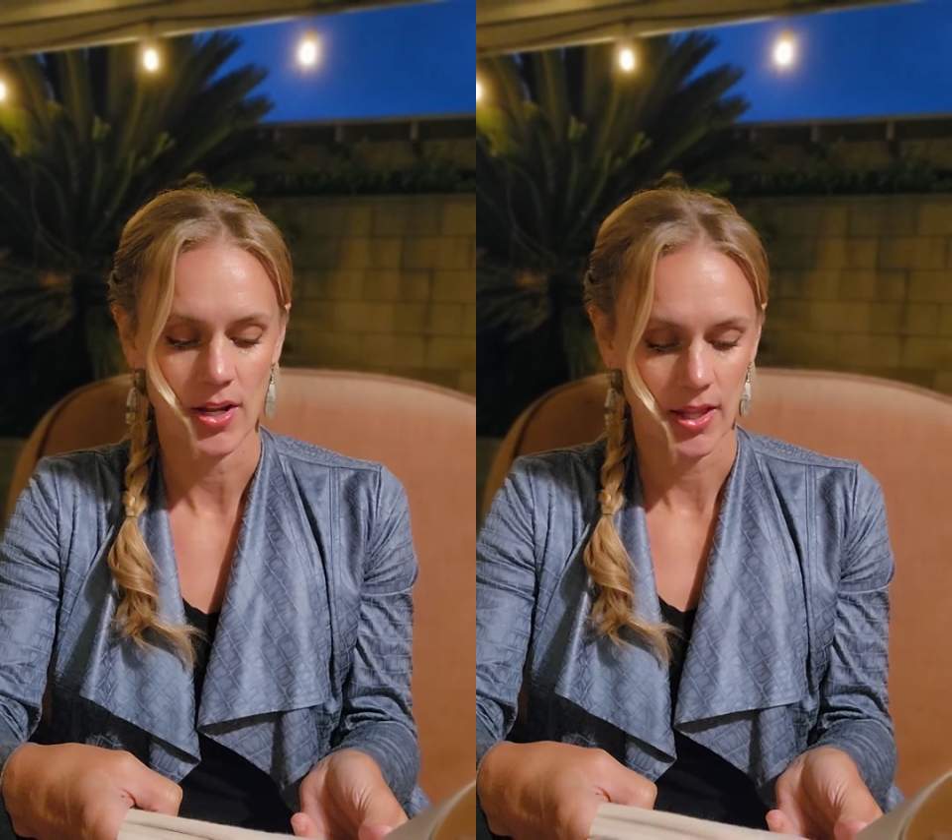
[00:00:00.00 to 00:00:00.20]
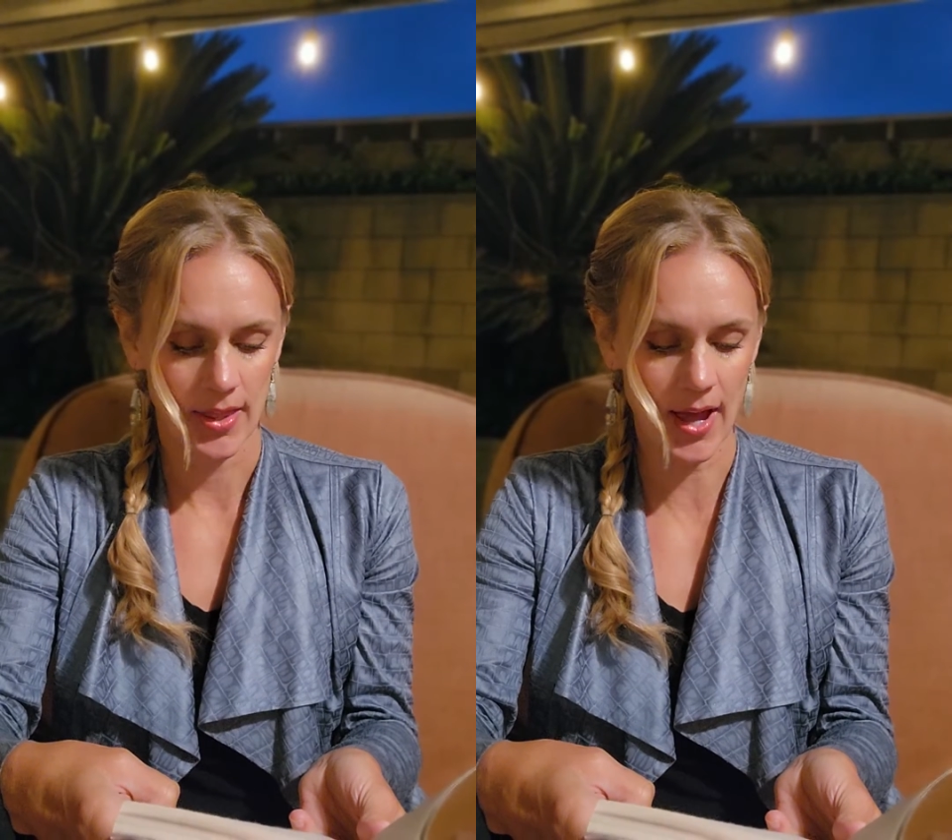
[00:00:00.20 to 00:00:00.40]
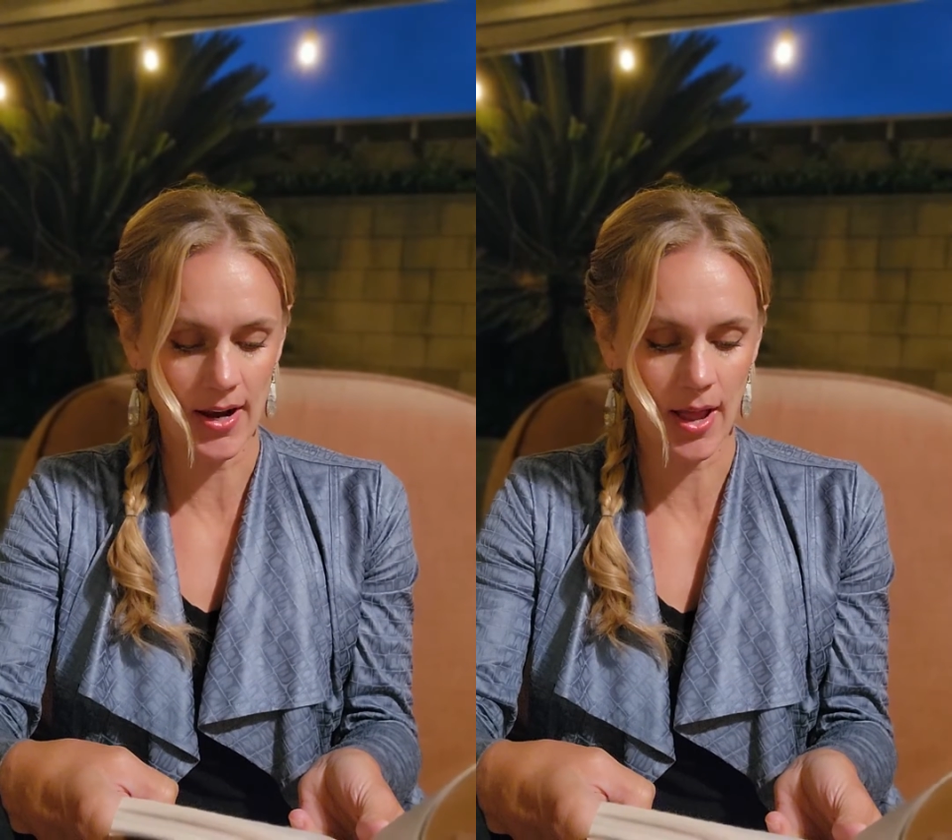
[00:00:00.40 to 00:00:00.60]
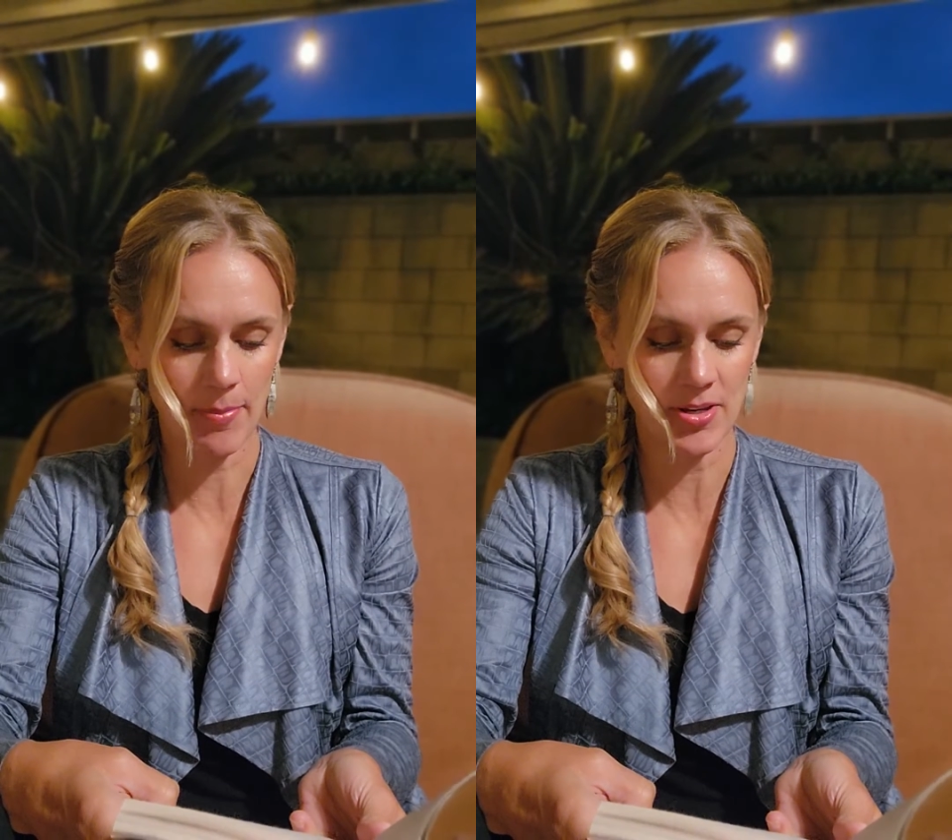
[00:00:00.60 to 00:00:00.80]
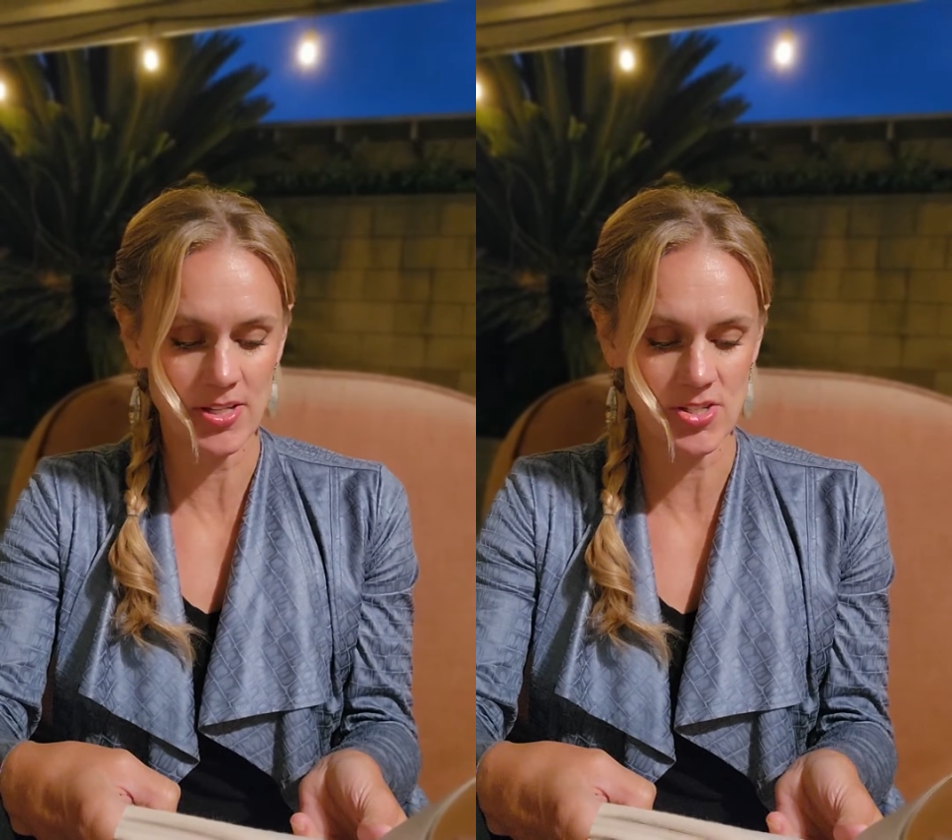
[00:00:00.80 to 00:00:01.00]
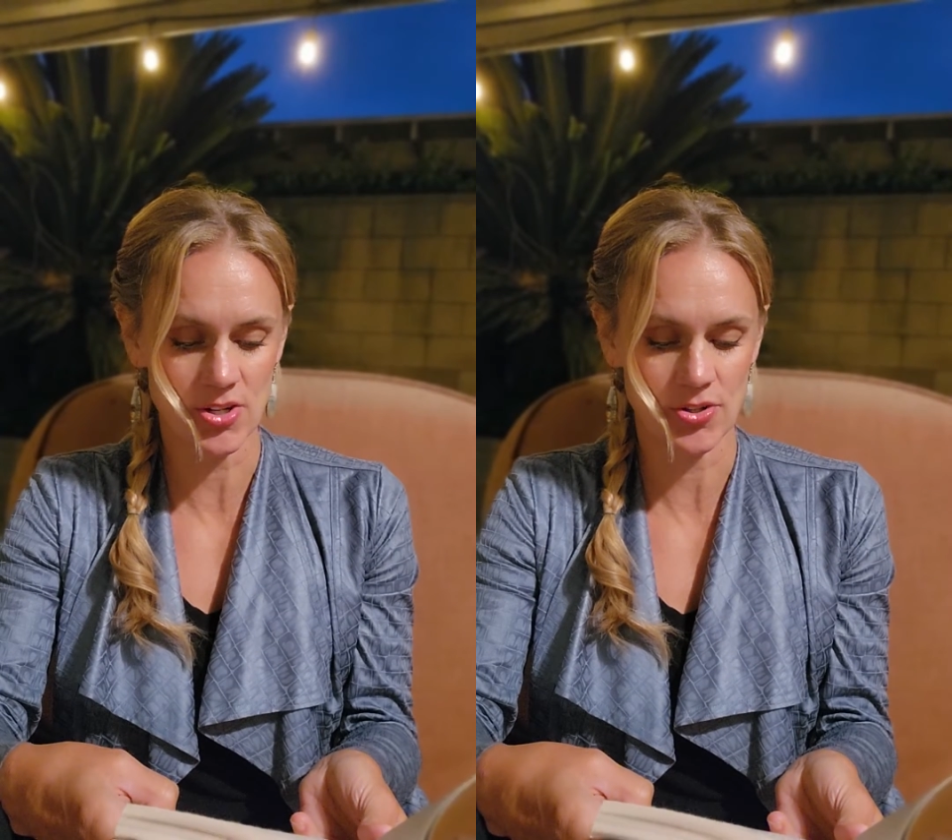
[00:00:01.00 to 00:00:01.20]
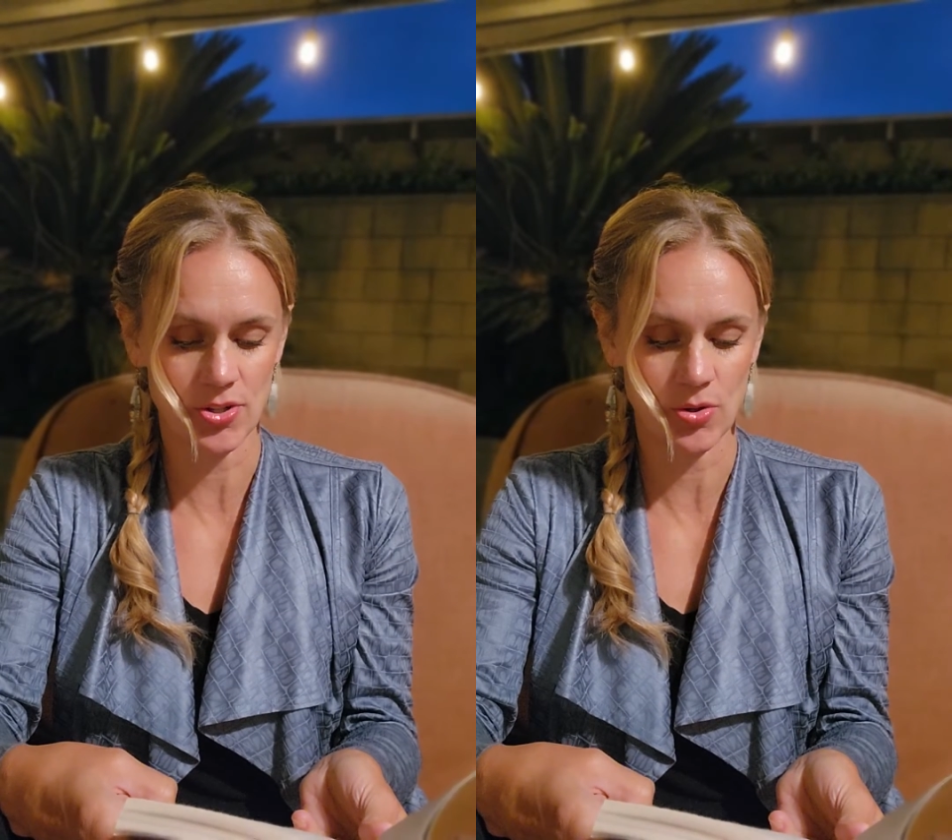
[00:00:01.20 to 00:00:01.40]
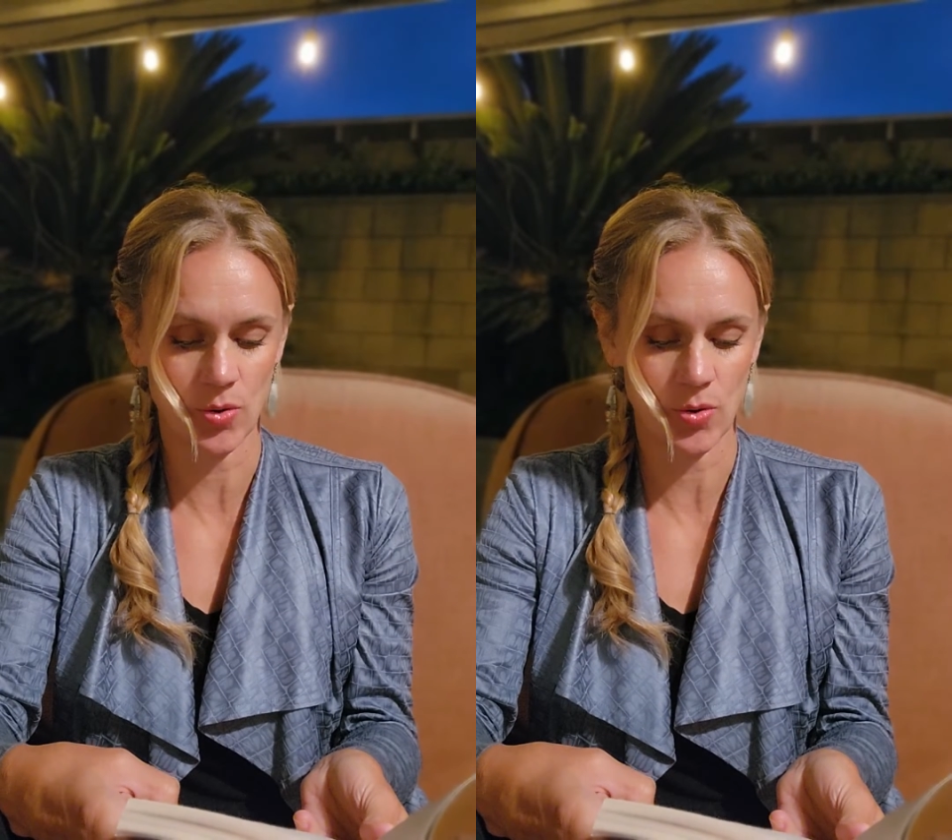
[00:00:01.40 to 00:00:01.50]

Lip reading: That Ebenezer knew